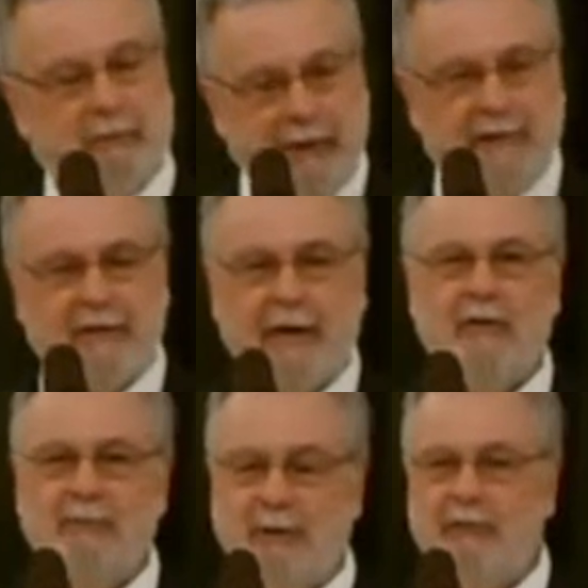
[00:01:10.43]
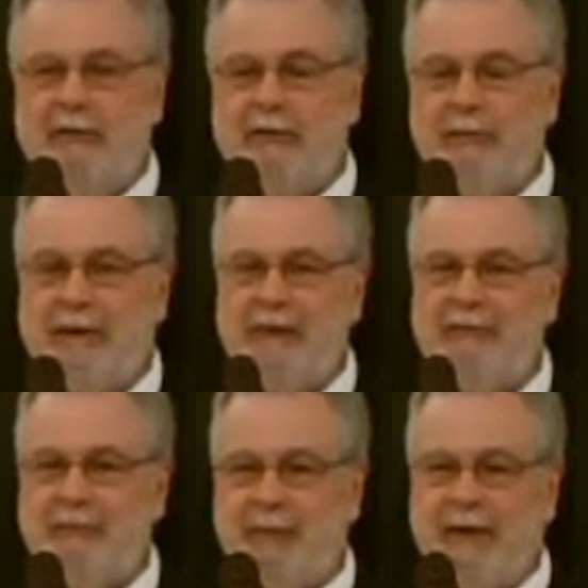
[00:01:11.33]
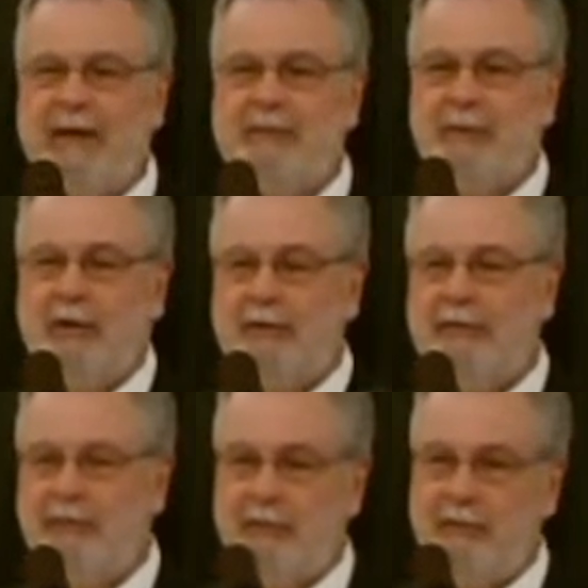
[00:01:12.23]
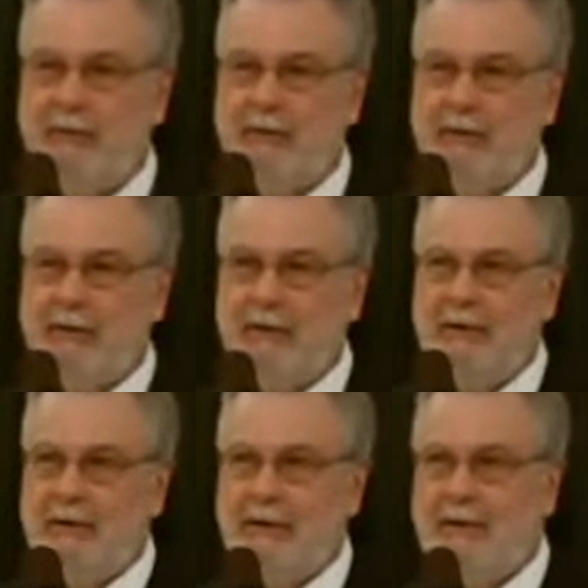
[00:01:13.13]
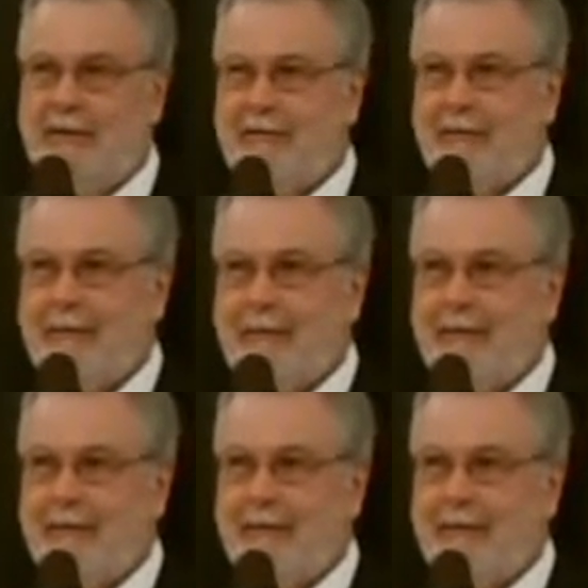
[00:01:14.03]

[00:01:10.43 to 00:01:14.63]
yes, count members as we have in the past, but also it's,